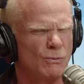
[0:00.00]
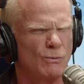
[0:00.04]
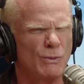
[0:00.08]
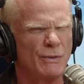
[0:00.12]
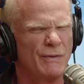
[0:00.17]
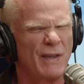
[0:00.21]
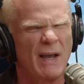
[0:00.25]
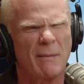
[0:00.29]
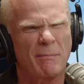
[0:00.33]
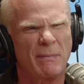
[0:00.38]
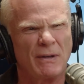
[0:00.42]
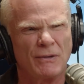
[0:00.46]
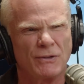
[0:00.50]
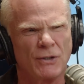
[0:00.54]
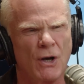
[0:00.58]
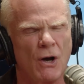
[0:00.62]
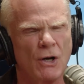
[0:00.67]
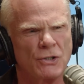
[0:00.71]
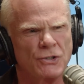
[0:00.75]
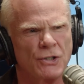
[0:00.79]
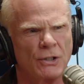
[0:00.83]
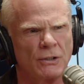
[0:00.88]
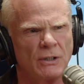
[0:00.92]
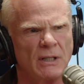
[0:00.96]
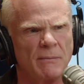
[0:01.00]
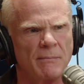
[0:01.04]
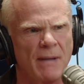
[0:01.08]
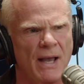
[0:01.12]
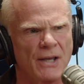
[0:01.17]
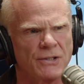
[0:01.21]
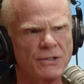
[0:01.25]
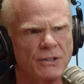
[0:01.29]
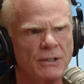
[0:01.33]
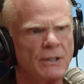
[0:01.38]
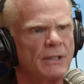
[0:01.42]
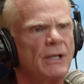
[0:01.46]
Would that be toxically
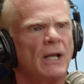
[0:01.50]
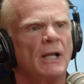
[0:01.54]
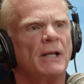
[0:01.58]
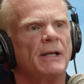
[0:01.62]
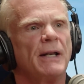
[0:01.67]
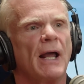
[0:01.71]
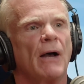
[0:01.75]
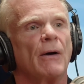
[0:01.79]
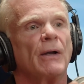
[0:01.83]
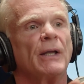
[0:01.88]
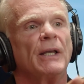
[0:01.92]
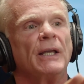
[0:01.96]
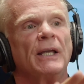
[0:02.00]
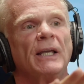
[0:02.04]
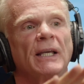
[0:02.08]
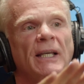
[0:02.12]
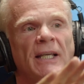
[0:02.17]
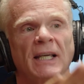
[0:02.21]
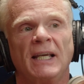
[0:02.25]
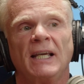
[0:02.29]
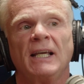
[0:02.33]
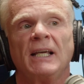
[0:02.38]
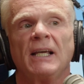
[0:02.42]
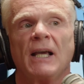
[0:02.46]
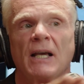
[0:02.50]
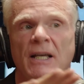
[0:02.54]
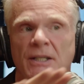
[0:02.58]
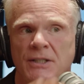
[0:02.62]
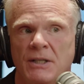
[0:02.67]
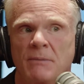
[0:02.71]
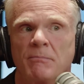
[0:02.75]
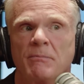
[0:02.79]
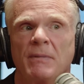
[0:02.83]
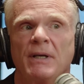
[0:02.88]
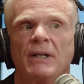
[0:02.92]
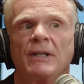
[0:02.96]
masculine? Now, he is
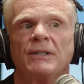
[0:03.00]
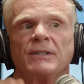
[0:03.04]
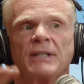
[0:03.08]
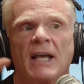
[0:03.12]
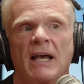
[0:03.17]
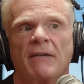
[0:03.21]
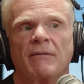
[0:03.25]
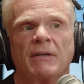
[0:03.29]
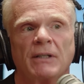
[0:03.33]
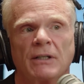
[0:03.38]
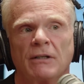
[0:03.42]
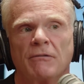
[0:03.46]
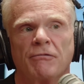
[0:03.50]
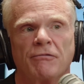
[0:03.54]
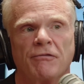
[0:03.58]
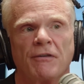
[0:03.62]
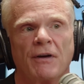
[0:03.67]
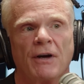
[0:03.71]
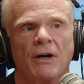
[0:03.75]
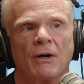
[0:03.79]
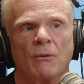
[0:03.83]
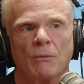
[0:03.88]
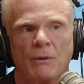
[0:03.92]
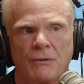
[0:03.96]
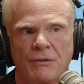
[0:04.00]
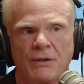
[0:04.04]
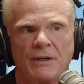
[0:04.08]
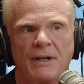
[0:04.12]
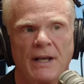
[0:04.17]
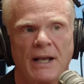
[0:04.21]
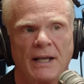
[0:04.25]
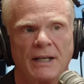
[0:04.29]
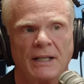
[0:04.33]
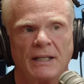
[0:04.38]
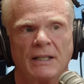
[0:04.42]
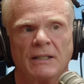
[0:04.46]
admitted to having an affair with a
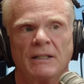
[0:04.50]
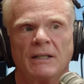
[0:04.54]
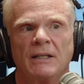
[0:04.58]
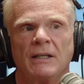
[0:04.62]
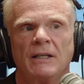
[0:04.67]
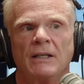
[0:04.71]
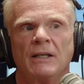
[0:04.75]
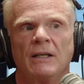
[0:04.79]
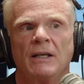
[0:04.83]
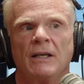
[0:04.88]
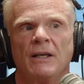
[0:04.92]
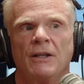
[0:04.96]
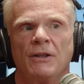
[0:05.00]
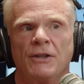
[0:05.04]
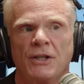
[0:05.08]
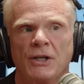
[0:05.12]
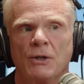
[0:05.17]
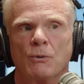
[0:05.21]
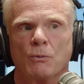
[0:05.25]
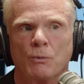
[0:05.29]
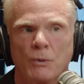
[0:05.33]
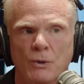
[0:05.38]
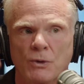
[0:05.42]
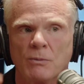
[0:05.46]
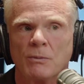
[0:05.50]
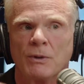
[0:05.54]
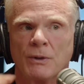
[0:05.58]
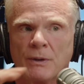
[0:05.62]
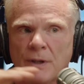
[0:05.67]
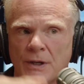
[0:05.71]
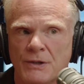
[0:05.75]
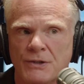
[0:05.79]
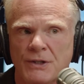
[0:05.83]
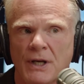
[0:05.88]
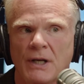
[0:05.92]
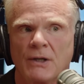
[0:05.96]
nanny. The rumor,
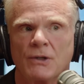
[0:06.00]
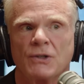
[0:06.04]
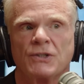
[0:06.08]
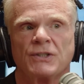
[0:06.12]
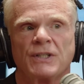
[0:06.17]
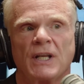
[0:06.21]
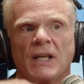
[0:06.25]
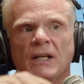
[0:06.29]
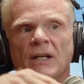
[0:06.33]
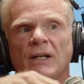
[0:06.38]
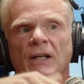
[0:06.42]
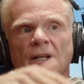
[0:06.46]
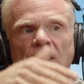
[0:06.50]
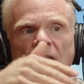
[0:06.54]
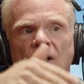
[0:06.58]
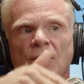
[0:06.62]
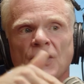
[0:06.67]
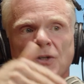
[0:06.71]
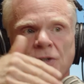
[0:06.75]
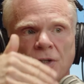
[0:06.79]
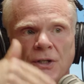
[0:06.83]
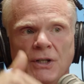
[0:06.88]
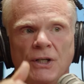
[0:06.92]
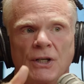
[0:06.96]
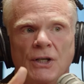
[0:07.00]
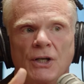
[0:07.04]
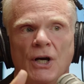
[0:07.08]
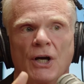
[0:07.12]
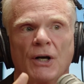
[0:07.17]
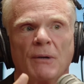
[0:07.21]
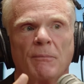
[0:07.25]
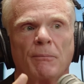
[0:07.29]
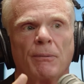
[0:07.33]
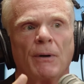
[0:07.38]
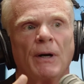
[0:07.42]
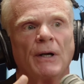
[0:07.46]
as I understand it, is that he
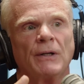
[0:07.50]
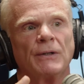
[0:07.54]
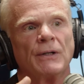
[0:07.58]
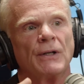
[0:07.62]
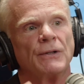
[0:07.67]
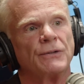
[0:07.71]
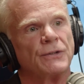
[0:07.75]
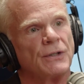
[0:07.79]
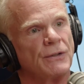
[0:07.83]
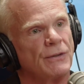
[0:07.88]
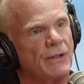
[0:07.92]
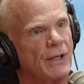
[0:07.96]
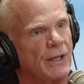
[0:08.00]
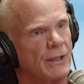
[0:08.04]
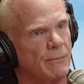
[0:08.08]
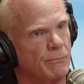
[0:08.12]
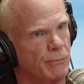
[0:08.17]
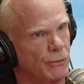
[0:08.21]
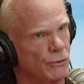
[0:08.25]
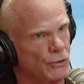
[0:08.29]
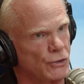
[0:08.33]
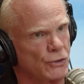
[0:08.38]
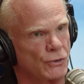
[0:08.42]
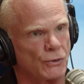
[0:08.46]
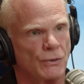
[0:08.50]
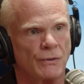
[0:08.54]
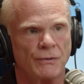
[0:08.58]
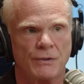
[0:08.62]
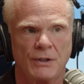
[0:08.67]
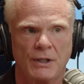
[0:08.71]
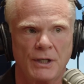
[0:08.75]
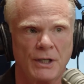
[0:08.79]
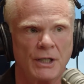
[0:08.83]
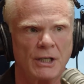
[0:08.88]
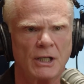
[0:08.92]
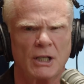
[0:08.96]
got her pregnant and then pushed her into
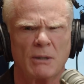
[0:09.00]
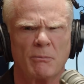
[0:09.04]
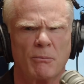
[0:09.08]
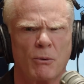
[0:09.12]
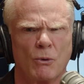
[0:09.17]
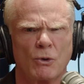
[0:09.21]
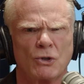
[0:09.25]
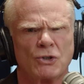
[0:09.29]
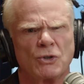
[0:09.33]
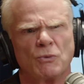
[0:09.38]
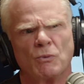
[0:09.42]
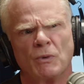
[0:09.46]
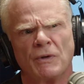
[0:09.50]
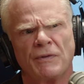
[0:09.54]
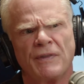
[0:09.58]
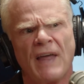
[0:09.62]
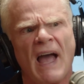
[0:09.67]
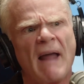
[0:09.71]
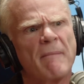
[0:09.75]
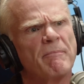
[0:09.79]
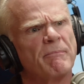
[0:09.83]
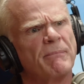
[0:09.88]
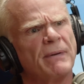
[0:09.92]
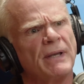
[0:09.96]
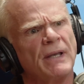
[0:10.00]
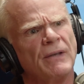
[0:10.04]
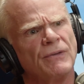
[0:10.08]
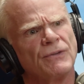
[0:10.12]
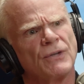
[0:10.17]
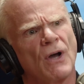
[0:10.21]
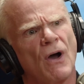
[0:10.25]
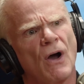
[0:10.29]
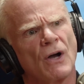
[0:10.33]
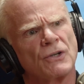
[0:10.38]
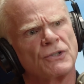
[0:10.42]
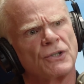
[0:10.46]
getting an abortion. Would that be
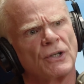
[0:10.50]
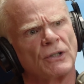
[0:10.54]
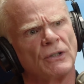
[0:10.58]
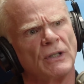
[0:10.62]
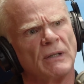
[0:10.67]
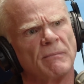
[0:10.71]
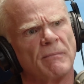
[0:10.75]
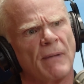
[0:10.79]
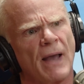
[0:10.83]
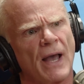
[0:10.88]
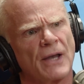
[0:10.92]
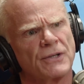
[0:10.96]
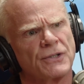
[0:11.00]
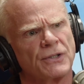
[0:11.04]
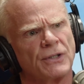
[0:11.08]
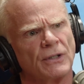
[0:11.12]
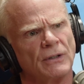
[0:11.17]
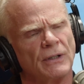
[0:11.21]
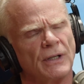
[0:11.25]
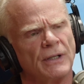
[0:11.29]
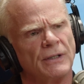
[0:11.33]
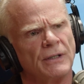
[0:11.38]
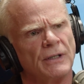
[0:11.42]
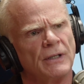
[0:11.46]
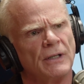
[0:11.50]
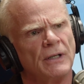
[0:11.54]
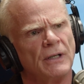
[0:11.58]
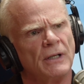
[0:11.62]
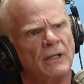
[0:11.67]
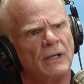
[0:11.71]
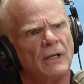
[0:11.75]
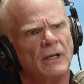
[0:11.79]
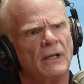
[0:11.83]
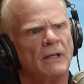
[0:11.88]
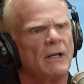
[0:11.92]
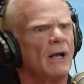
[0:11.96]
toxically masculine?
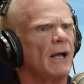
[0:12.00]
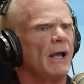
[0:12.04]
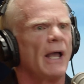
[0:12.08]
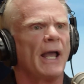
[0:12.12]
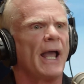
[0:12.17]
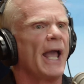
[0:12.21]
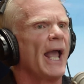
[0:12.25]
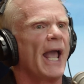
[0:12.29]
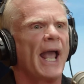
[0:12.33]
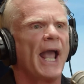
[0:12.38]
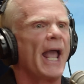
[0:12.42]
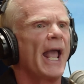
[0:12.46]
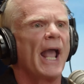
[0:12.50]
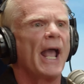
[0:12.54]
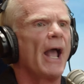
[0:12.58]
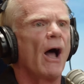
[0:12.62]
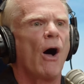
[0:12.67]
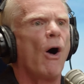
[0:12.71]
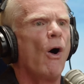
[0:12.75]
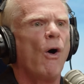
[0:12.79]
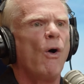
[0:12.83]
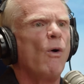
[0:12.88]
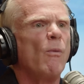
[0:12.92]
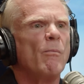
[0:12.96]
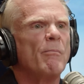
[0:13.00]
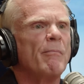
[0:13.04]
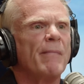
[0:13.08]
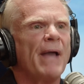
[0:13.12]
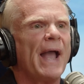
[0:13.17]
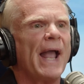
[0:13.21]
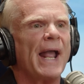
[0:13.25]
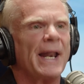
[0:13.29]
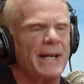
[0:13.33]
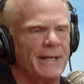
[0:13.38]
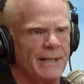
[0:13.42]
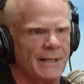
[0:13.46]
All
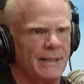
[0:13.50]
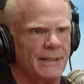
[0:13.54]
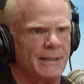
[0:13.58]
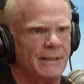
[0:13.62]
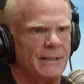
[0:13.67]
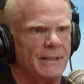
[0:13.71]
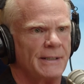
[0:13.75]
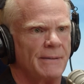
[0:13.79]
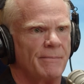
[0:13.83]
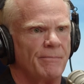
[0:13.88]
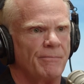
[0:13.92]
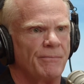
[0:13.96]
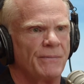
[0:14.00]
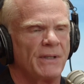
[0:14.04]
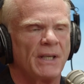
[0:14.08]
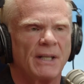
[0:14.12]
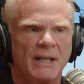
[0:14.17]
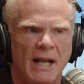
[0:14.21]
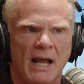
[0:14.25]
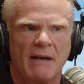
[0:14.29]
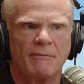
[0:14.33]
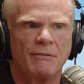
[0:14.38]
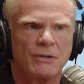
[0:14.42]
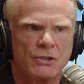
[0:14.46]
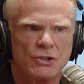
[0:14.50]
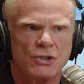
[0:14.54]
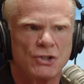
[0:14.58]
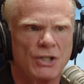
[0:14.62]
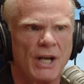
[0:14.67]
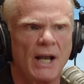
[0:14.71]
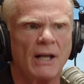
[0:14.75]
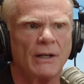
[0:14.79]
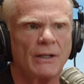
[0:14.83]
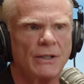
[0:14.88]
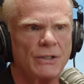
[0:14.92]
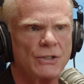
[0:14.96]
men can have this
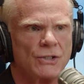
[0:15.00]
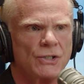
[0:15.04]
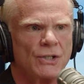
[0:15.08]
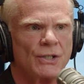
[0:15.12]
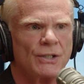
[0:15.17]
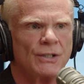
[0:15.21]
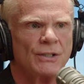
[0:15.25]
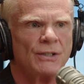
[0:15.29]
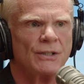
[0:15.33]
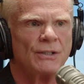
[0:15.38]
challenge.